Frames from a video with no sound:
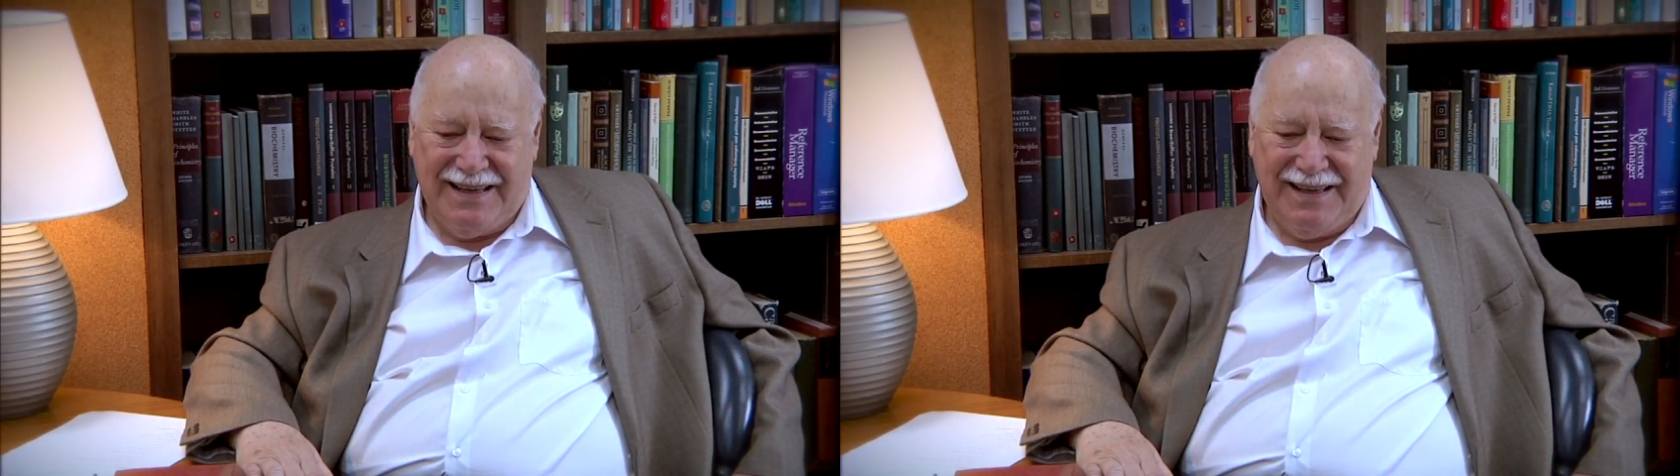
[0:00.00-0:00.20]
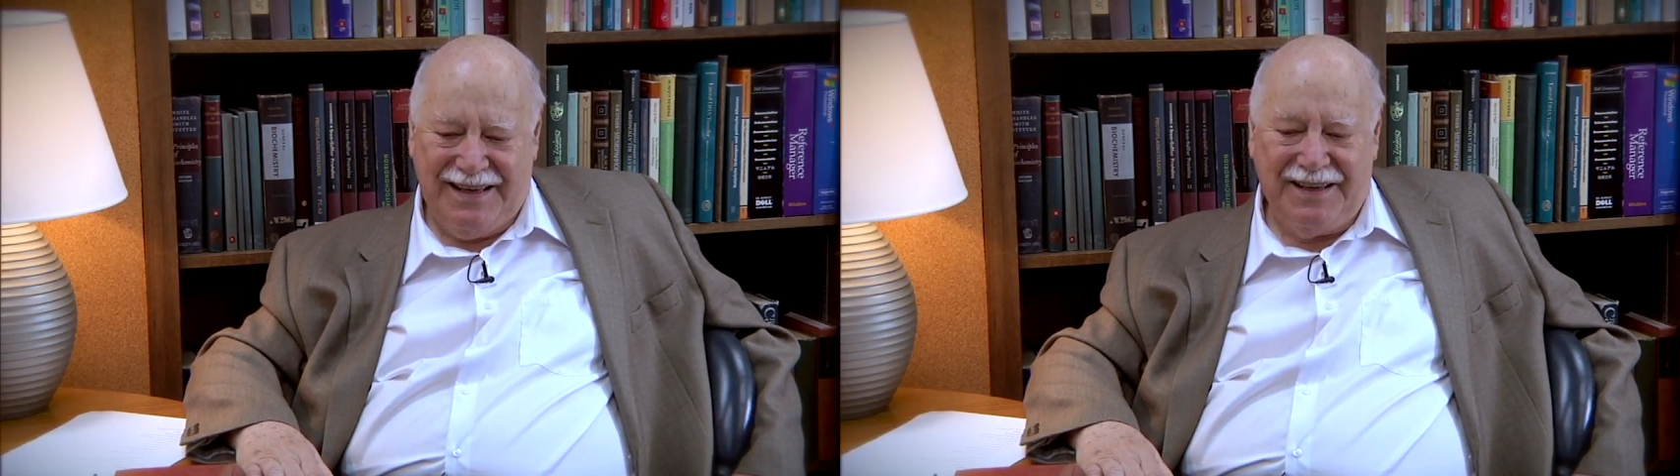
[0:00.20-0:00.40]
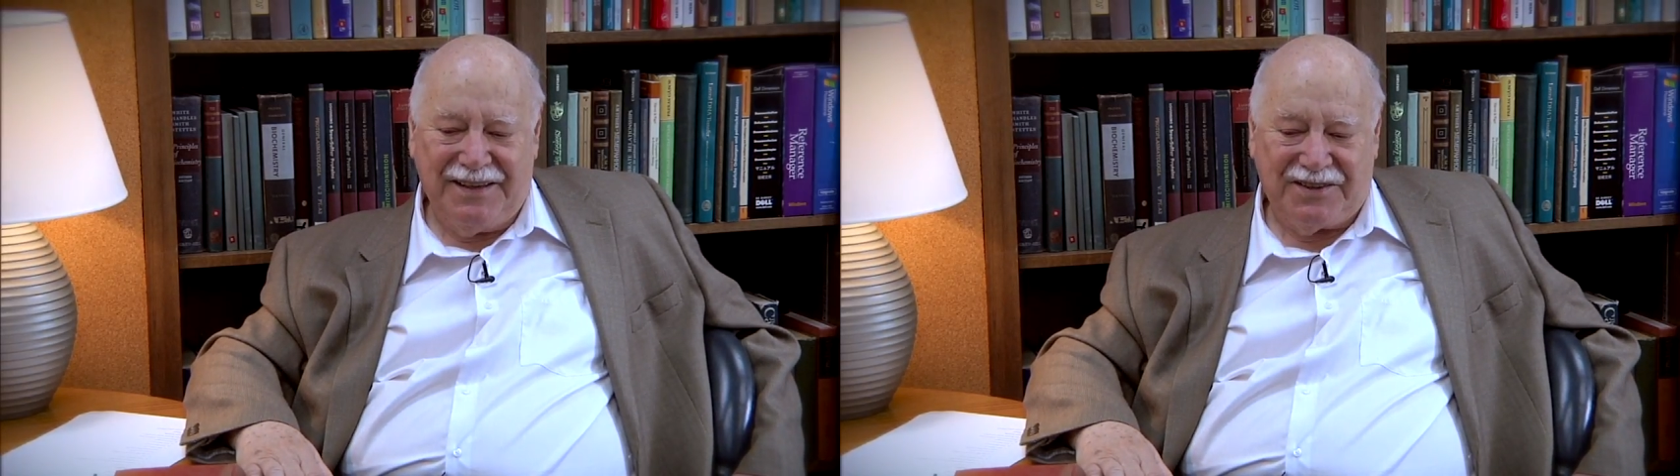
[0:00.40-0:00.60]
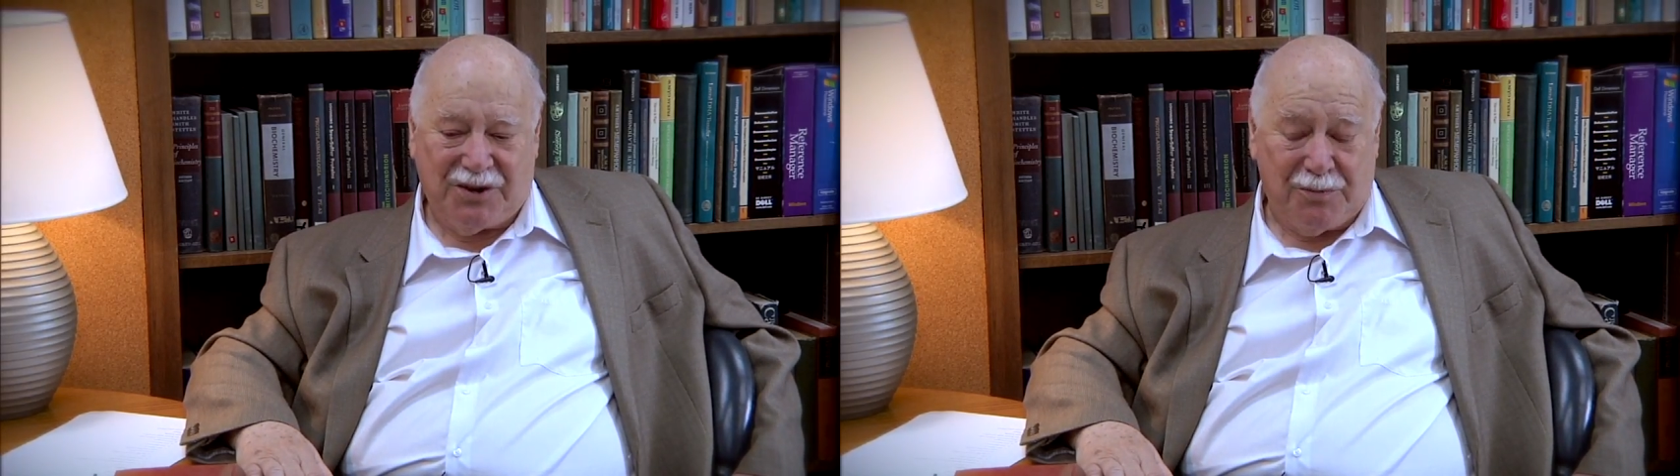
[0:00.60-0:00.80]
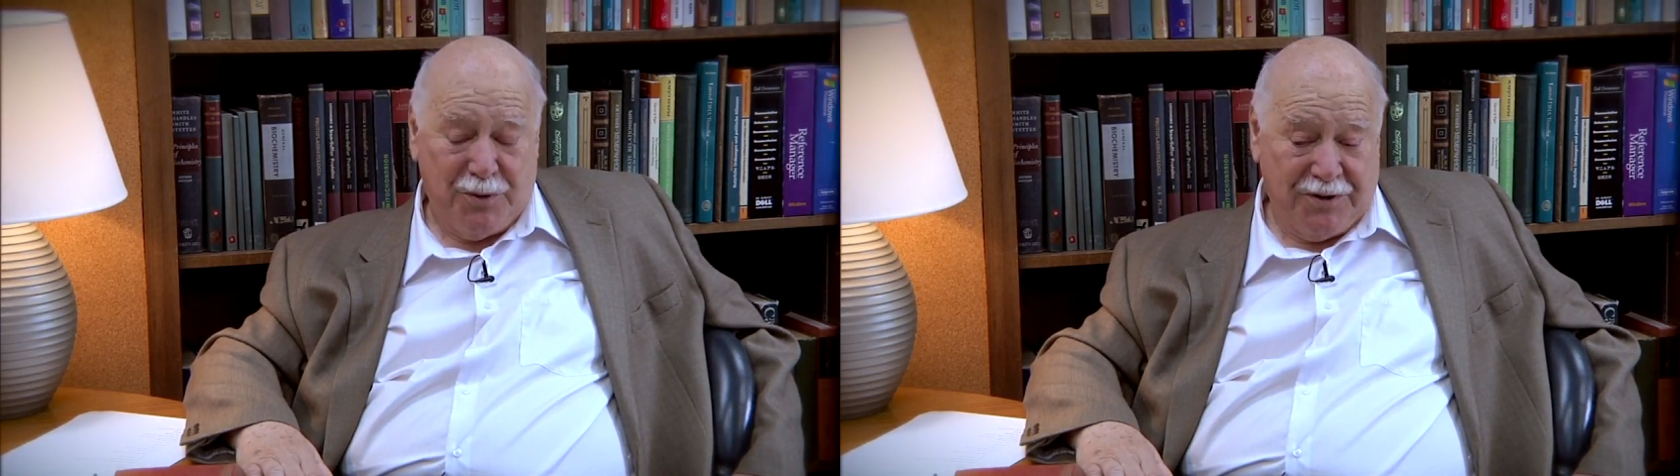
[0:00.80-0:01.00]
He is
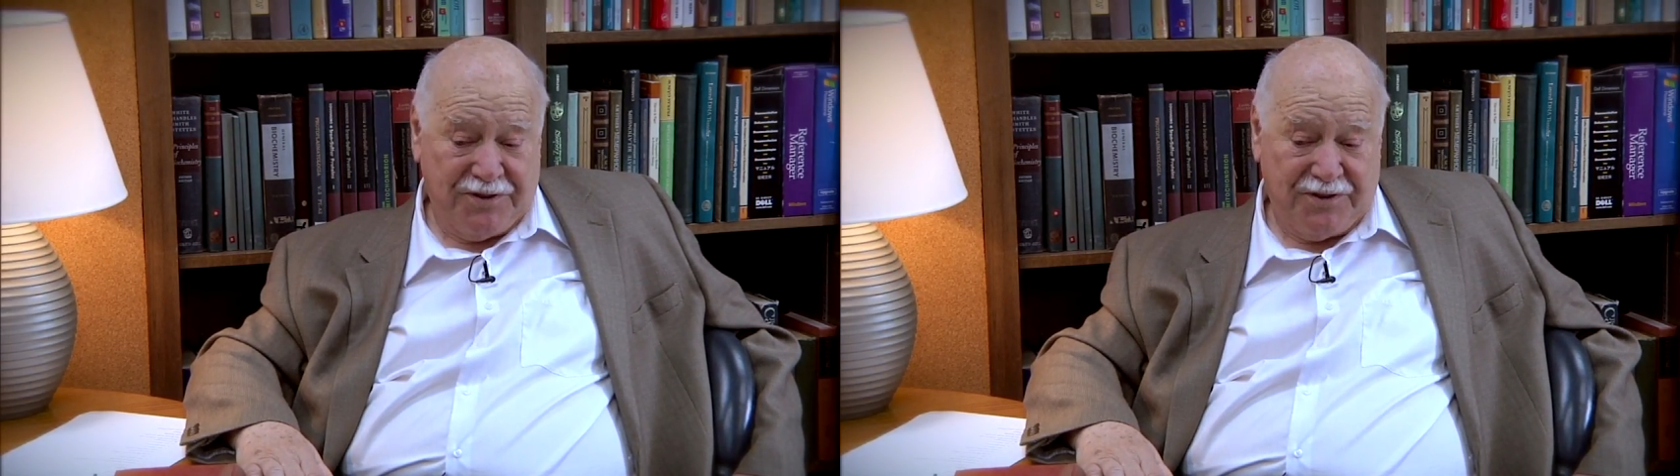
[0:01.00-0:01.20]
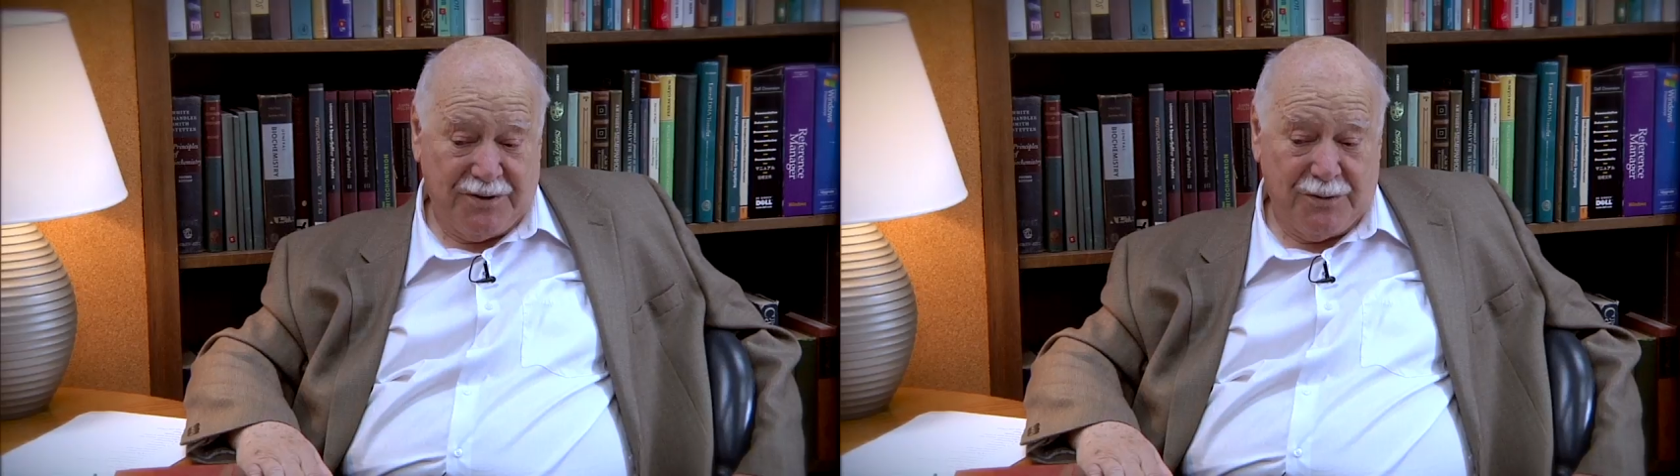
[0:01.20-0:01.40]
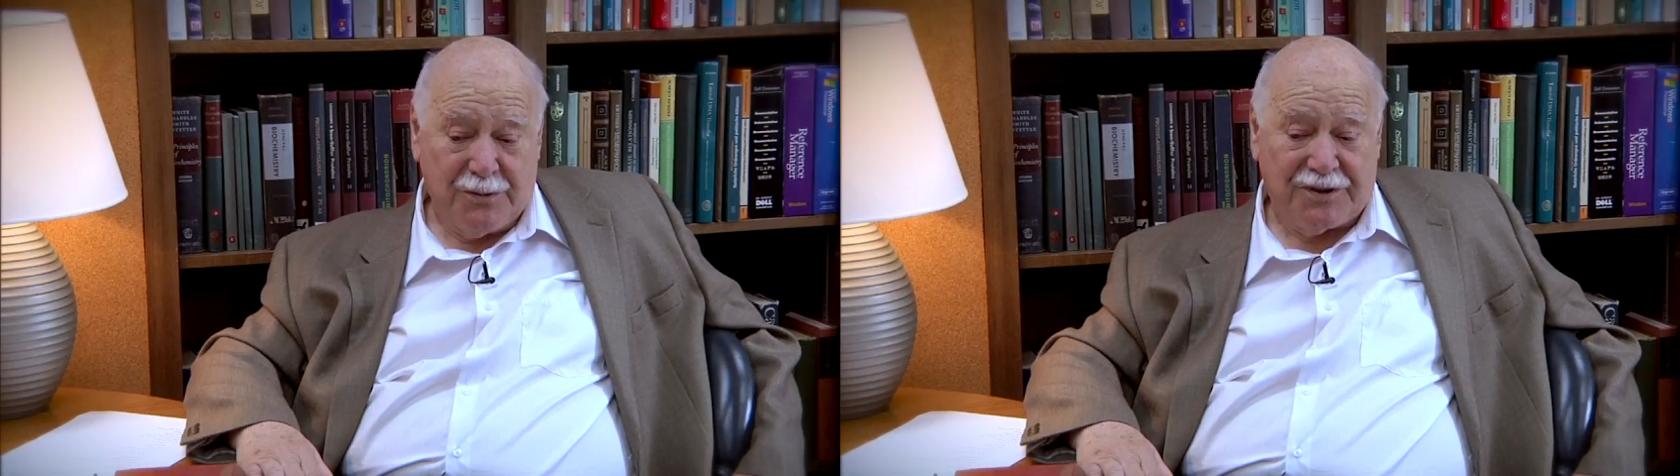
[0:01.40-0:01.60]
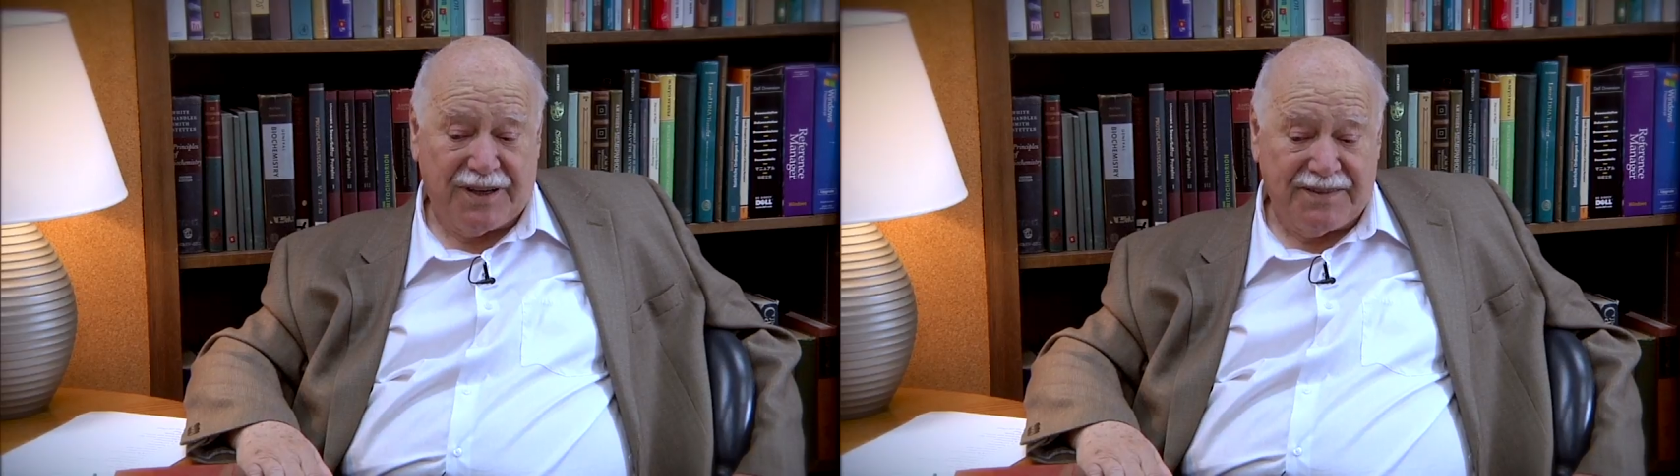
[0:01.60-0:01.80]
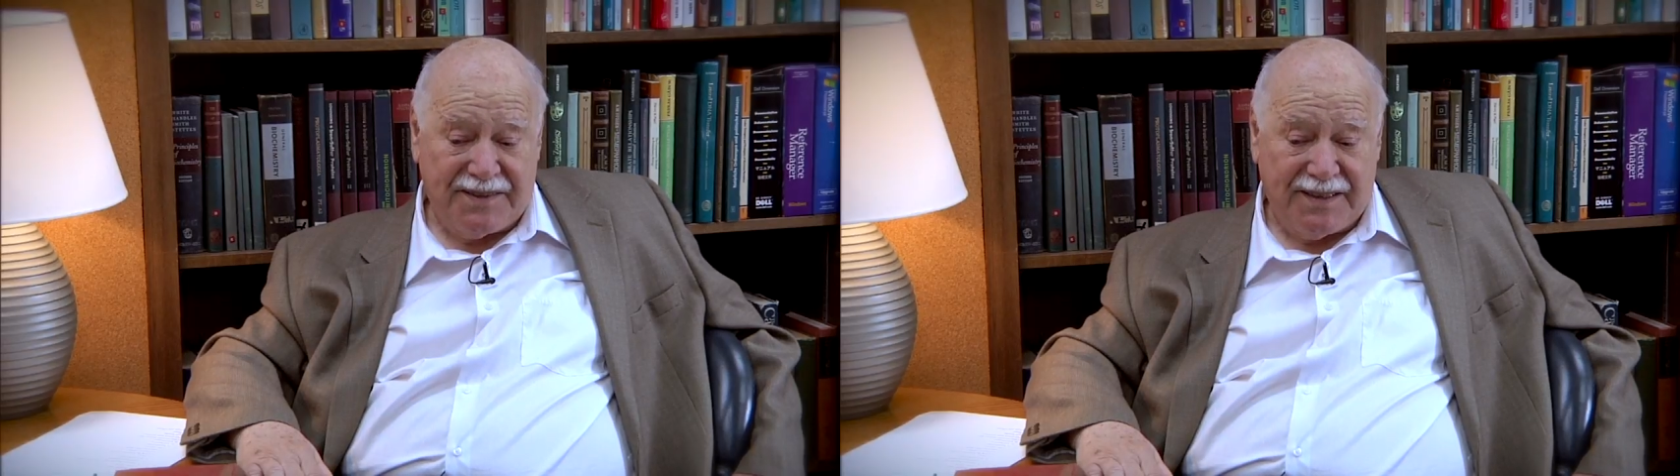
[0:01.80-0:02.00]
the person who
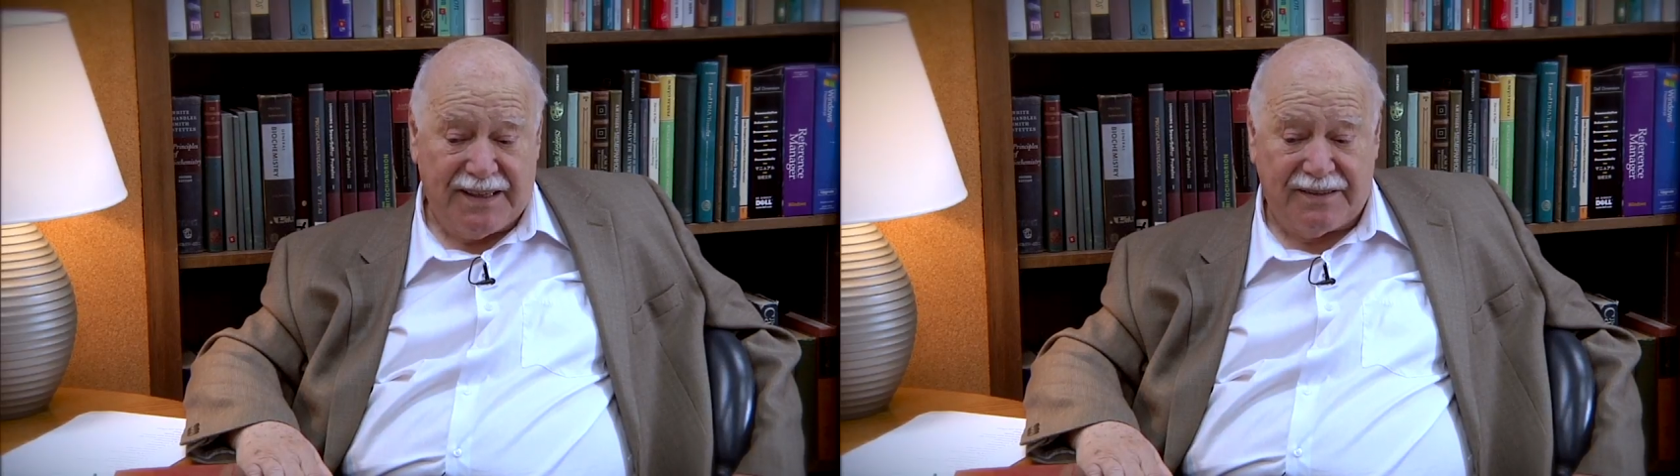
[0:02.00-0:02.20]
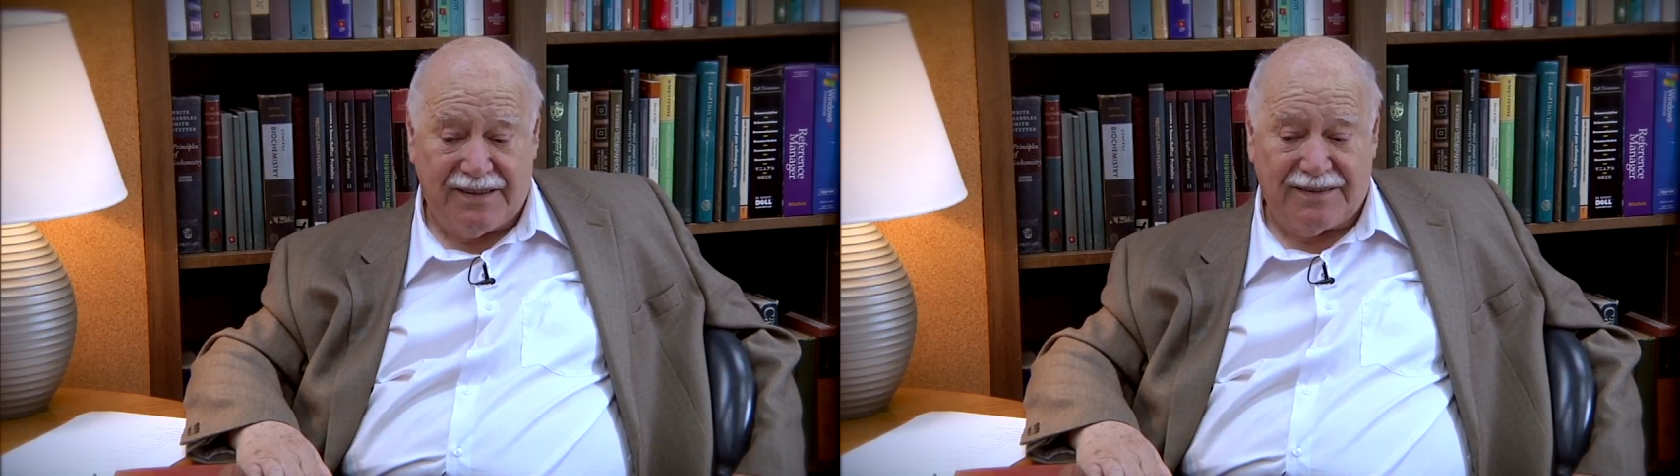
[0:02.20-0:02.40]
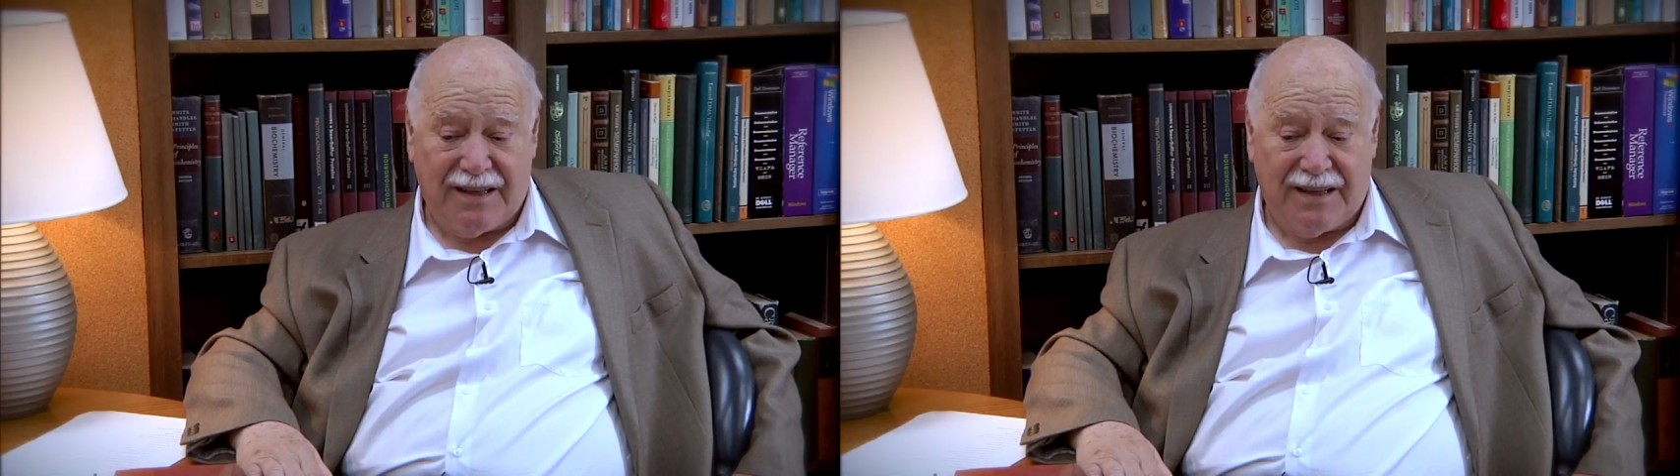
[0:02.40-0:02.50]
translated